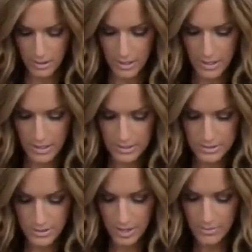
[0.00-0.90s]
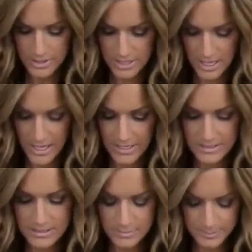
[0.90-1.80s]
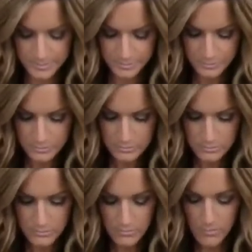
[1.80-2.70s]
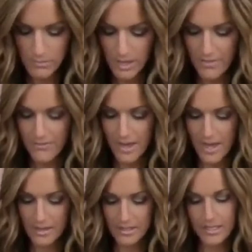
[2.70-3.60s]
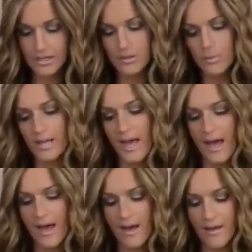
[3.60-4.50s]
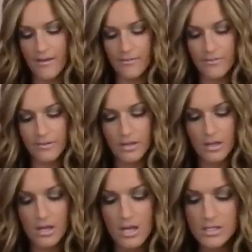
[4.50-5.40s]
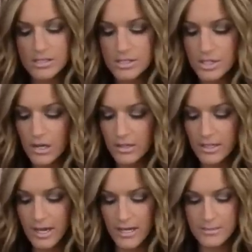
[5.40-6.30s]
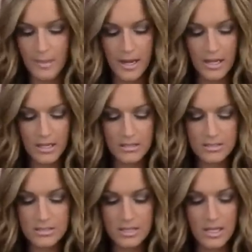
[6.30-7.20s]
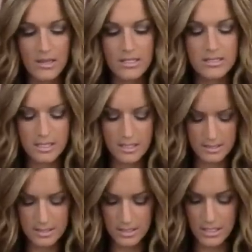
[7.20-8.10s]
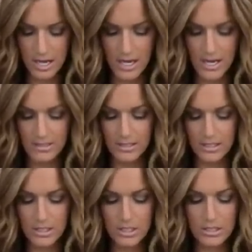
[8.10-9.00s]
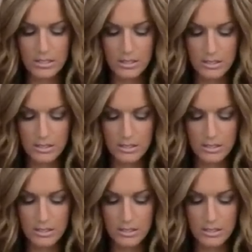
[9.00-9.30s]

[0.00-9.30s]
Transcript: Okay, so that was nice. And then here we have Starlet Cosmetics, and this is an eyeliner,